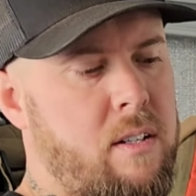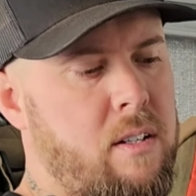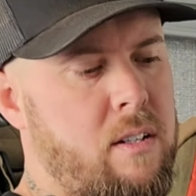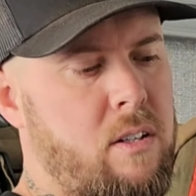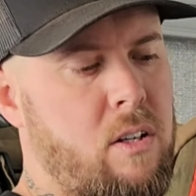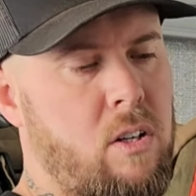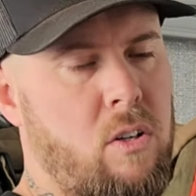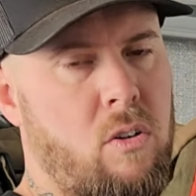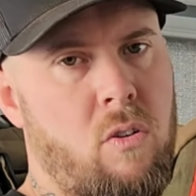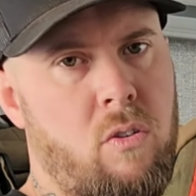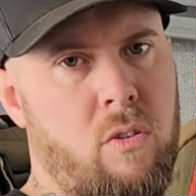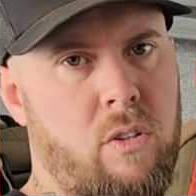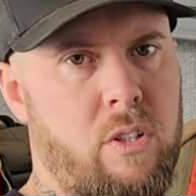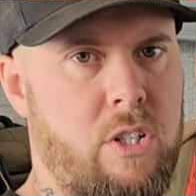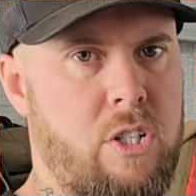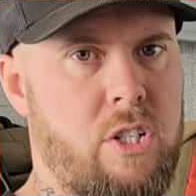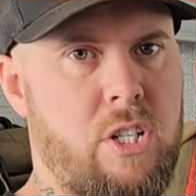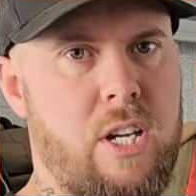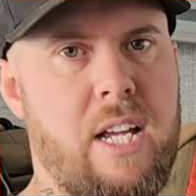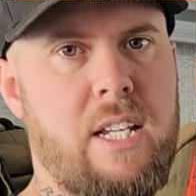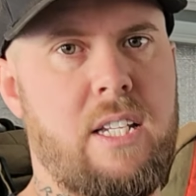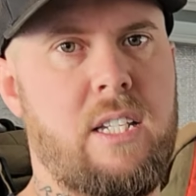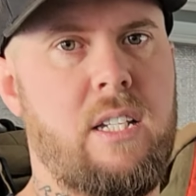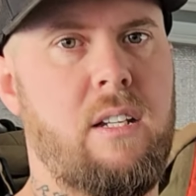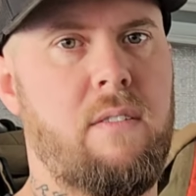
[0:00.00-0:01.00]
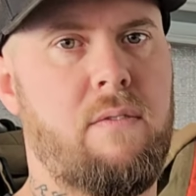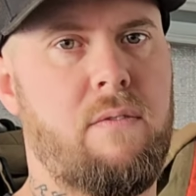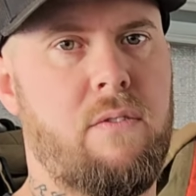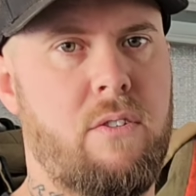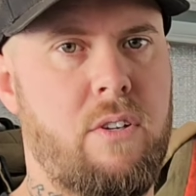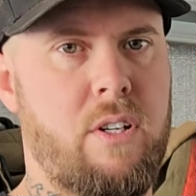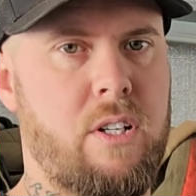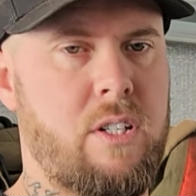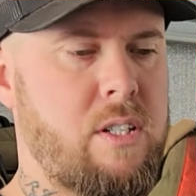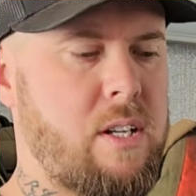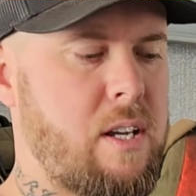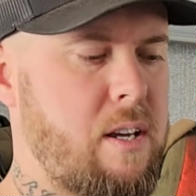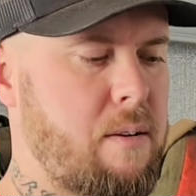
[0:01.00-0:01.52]
along the chassis, for
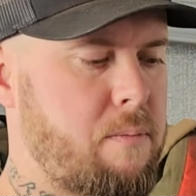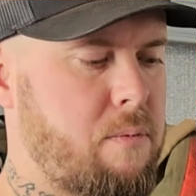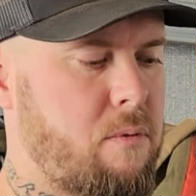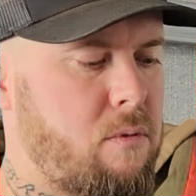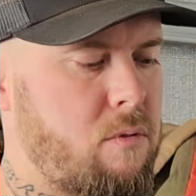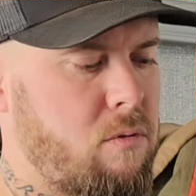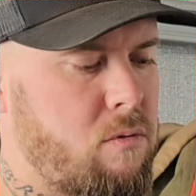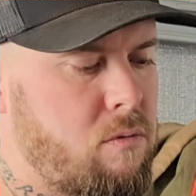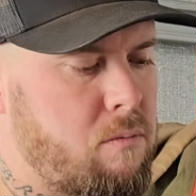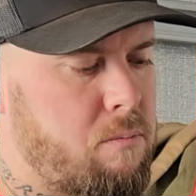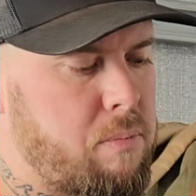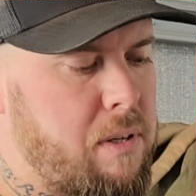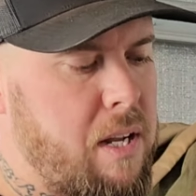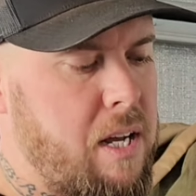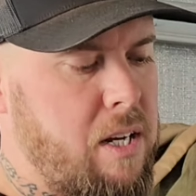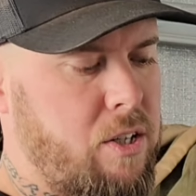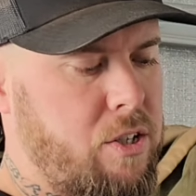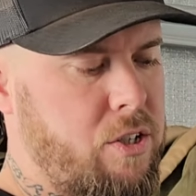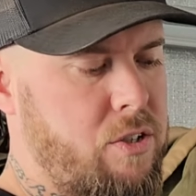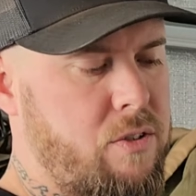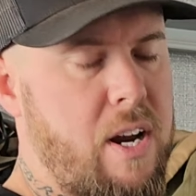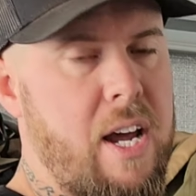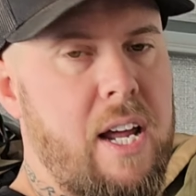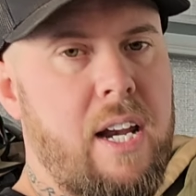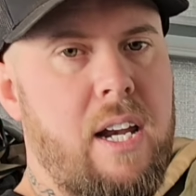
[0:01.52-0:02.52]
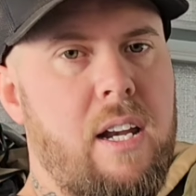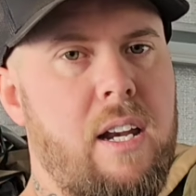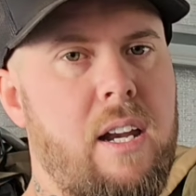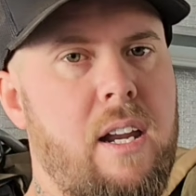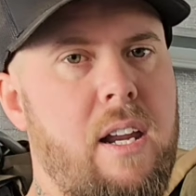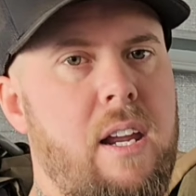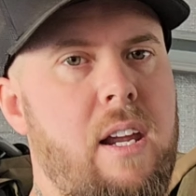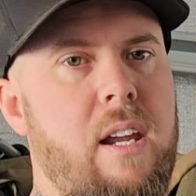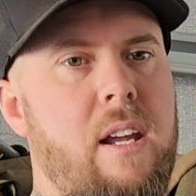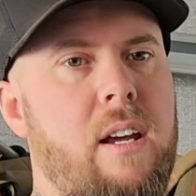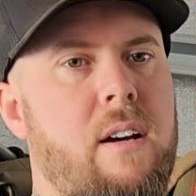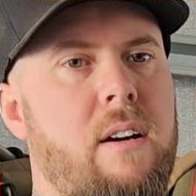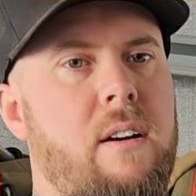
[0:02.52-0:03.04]
example, plug straight into
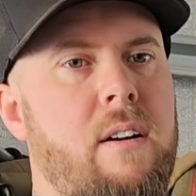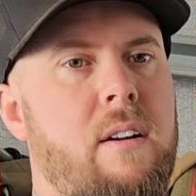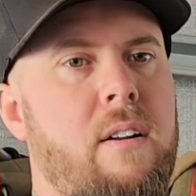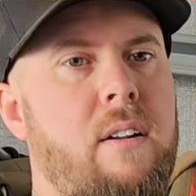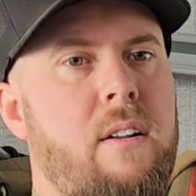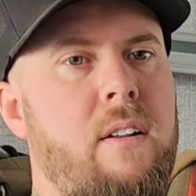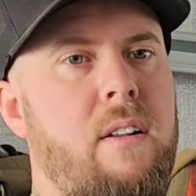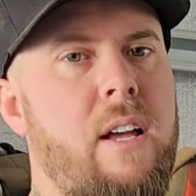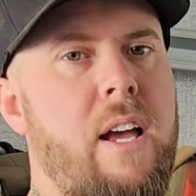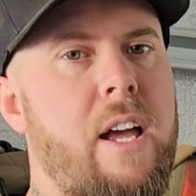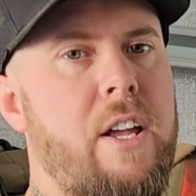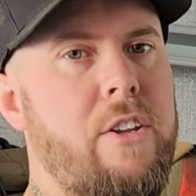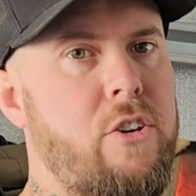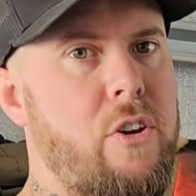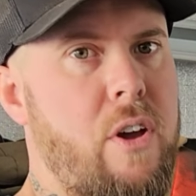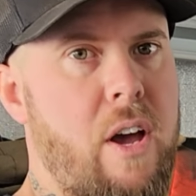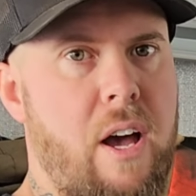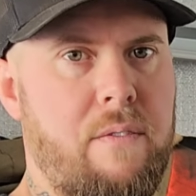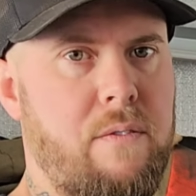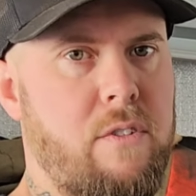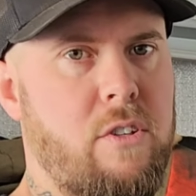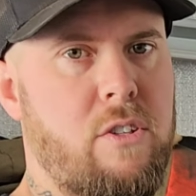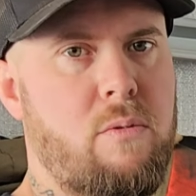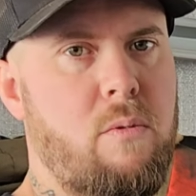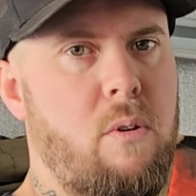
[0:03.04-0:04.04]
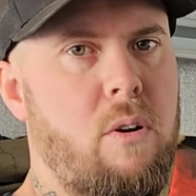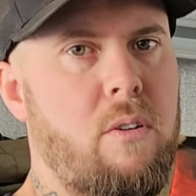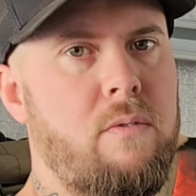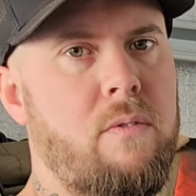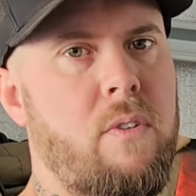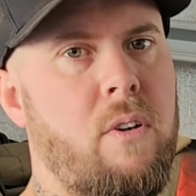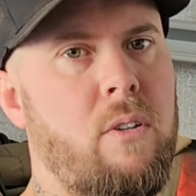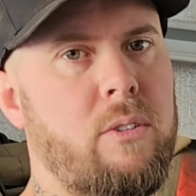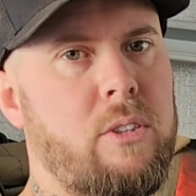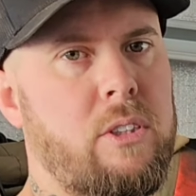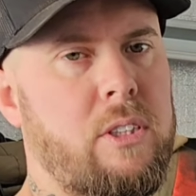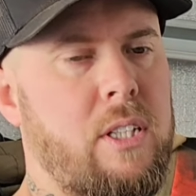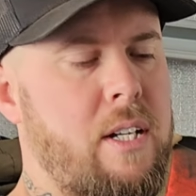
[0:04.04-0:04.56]
here and you have your 12
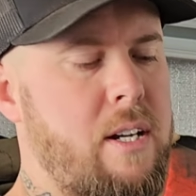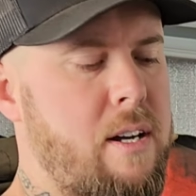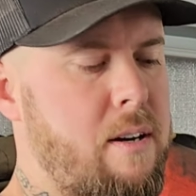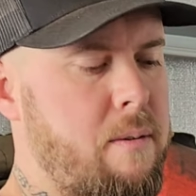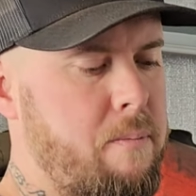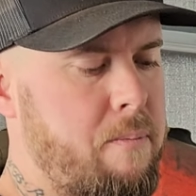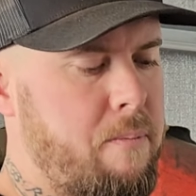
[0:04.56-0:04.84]
volt setup.